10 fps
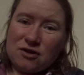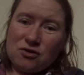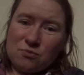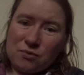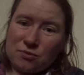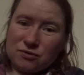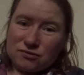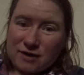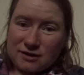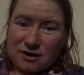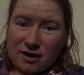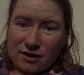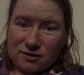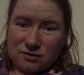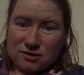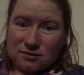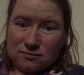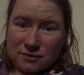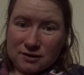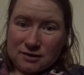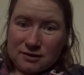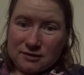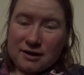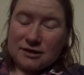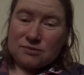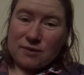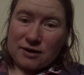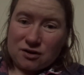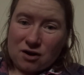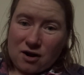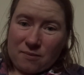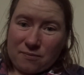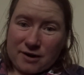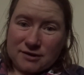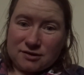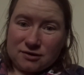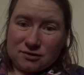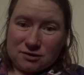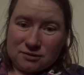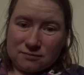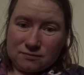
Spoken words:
number was read out, that's when you got a present.